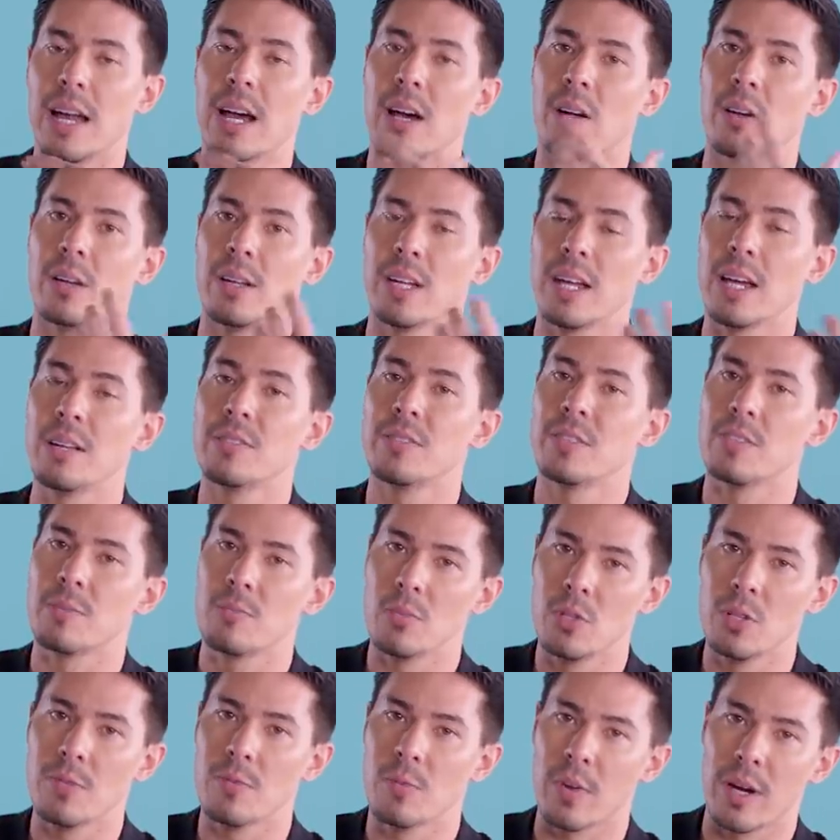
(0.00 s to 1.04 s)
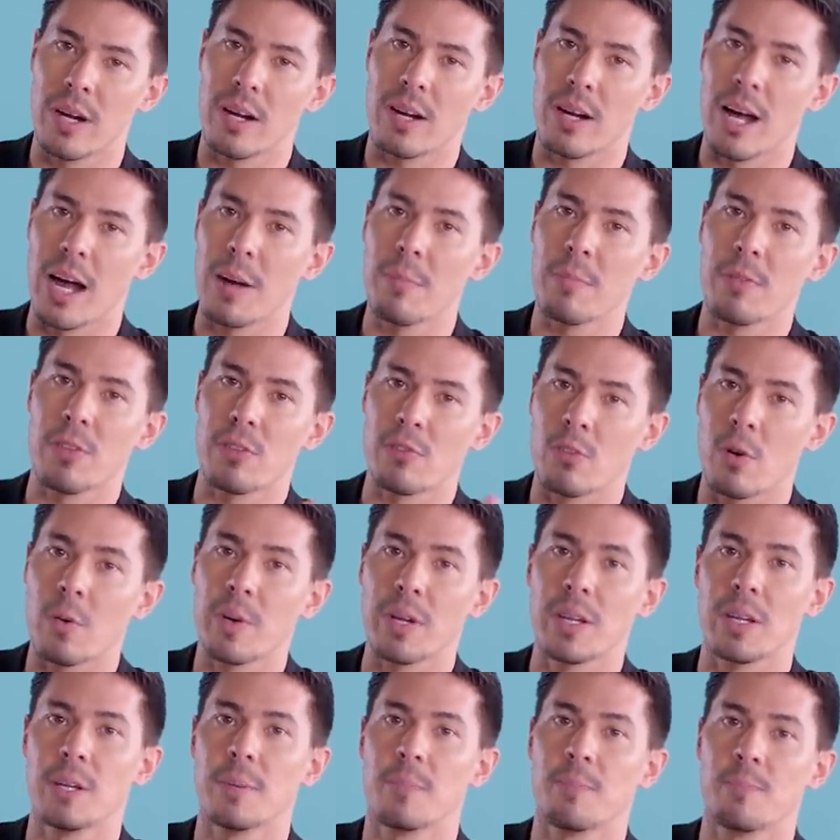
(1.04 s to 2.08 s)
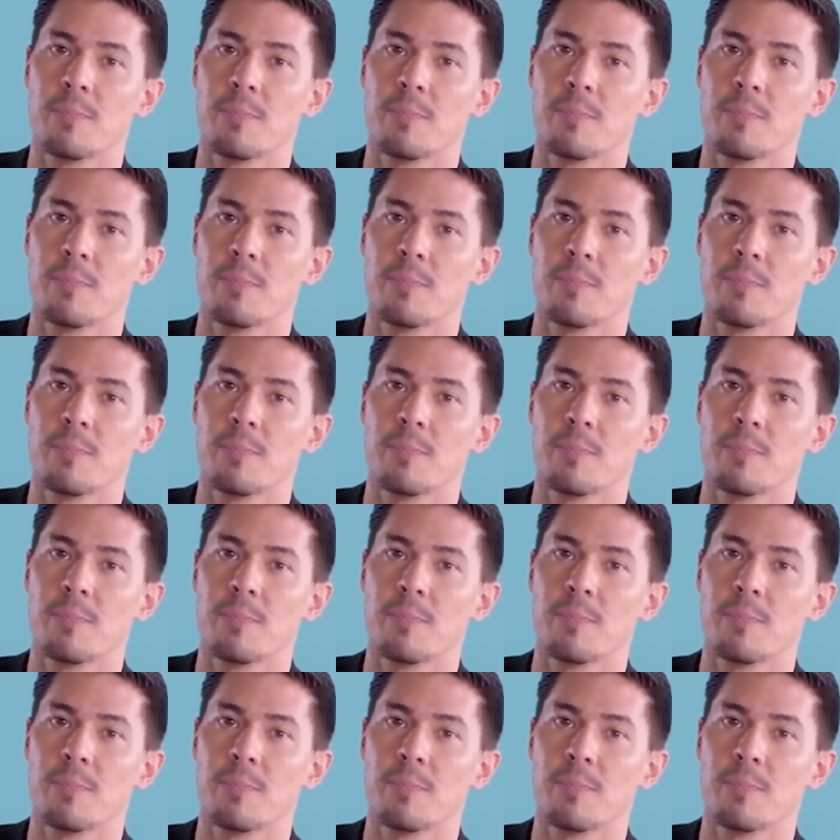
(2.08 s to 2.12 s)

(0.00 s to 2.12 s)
Now, he has this move where I'm throwing